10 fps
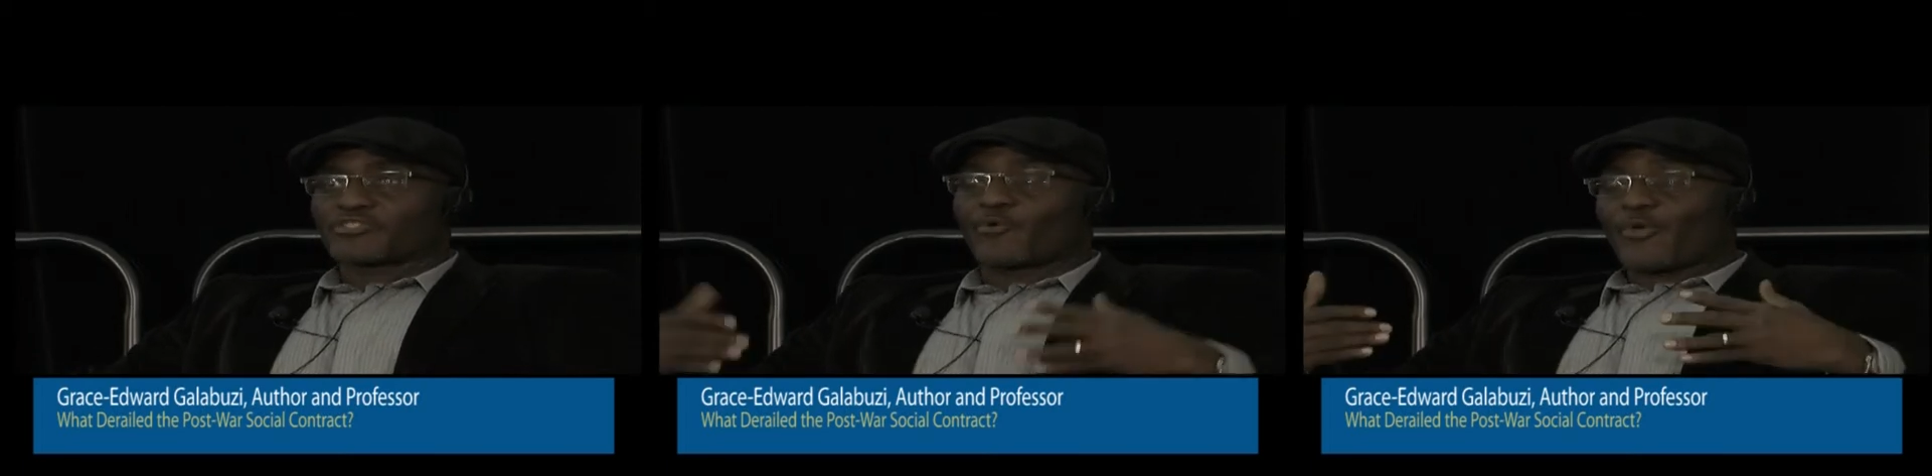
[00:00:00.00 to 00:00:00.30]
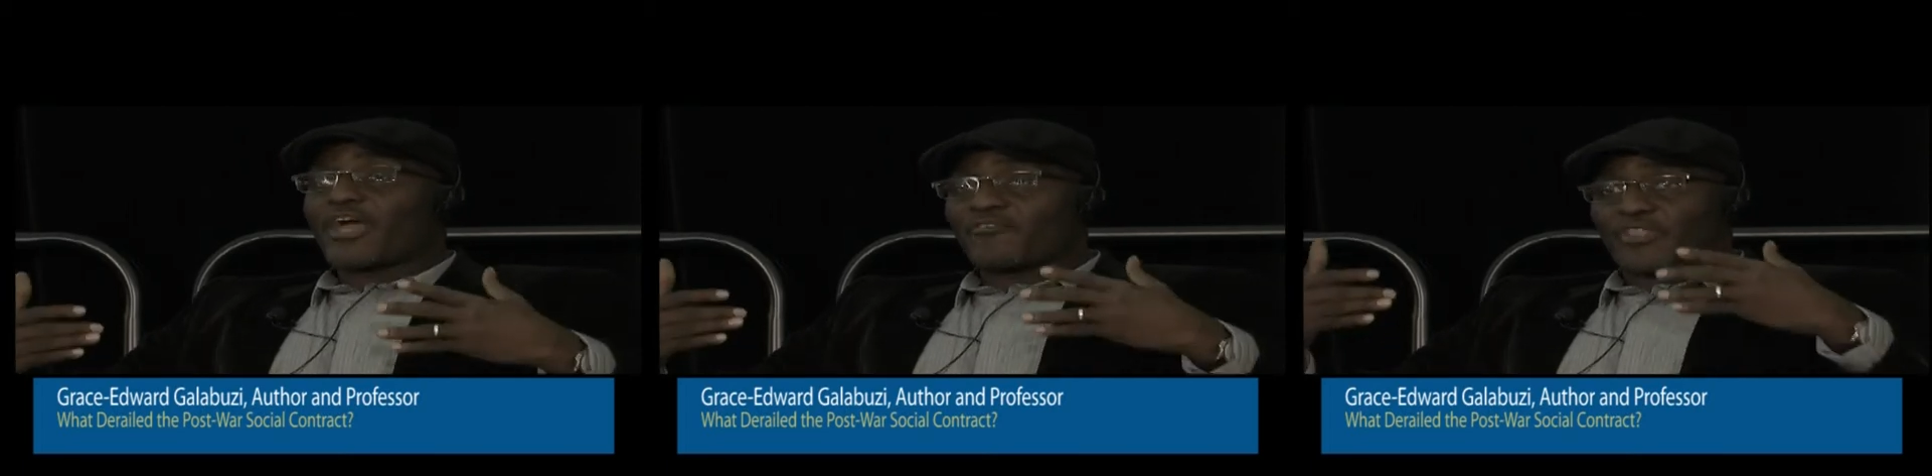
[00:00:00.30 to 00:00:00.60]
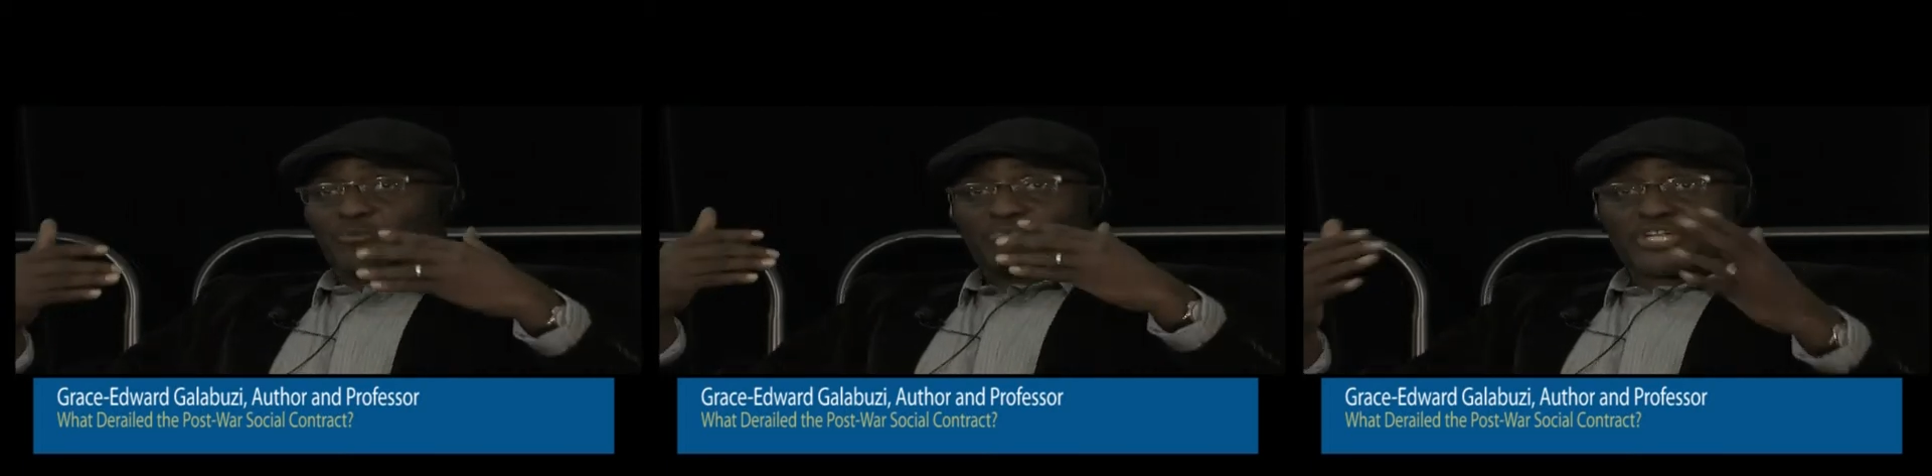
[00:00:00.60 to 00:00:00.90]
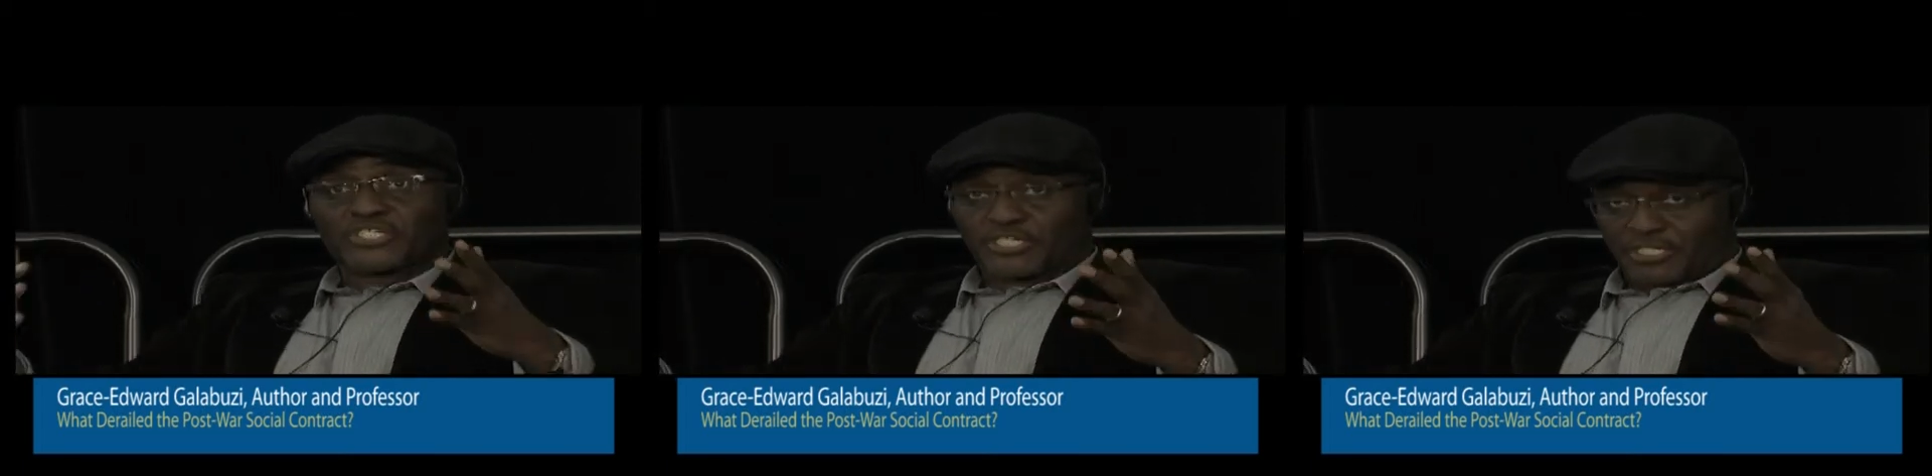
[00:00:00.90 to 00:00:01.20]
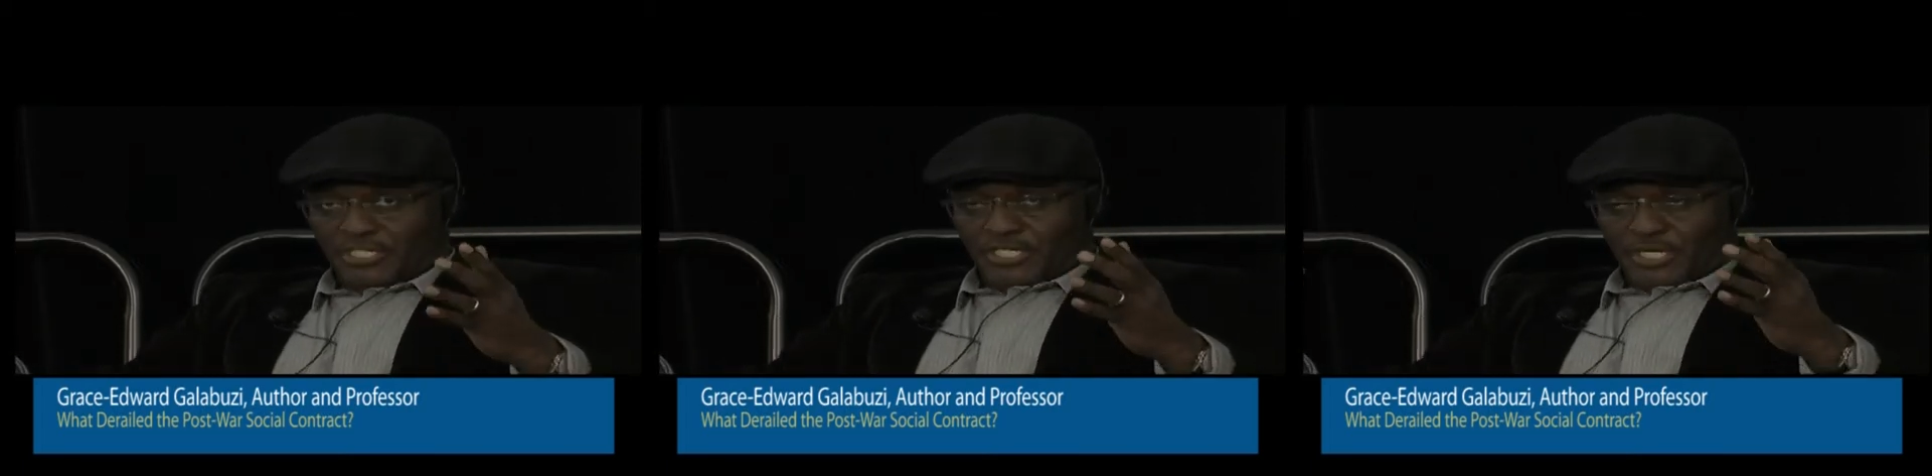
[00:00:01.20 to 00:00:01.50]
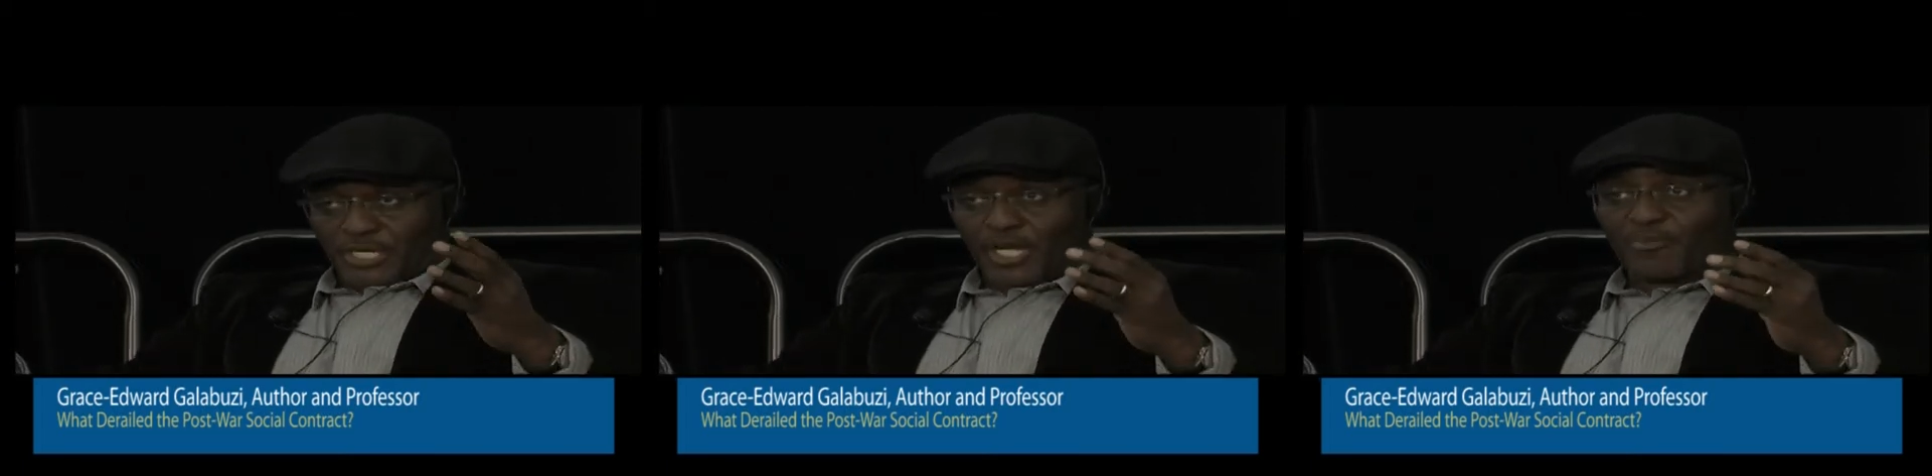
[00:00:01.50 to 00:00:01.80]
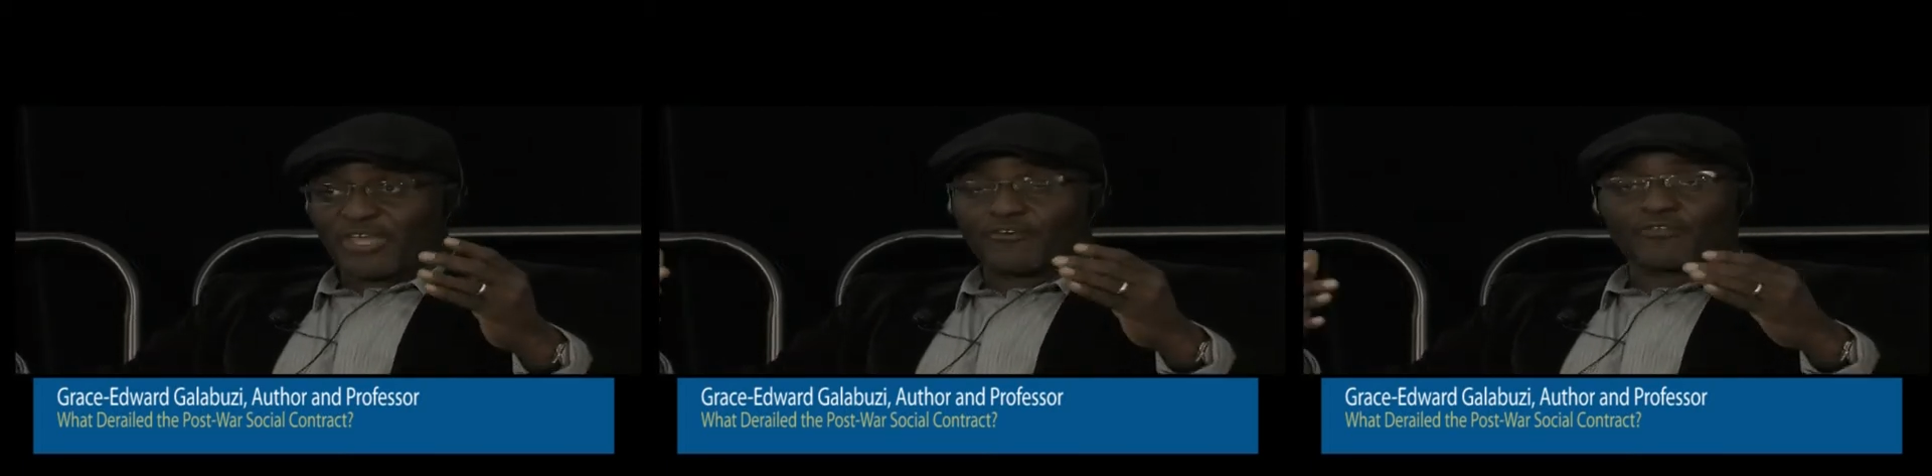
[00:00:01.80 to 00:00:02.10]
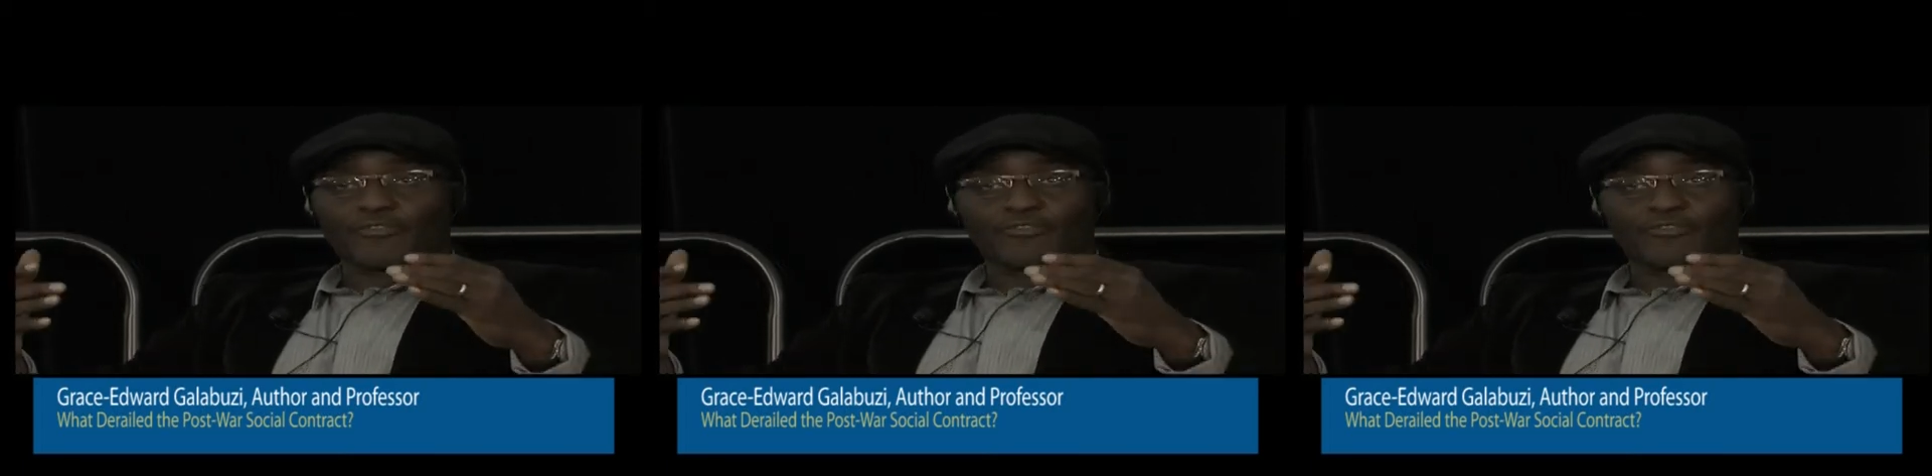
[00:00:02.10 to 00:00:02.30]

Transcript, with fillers: So we have that pressure coming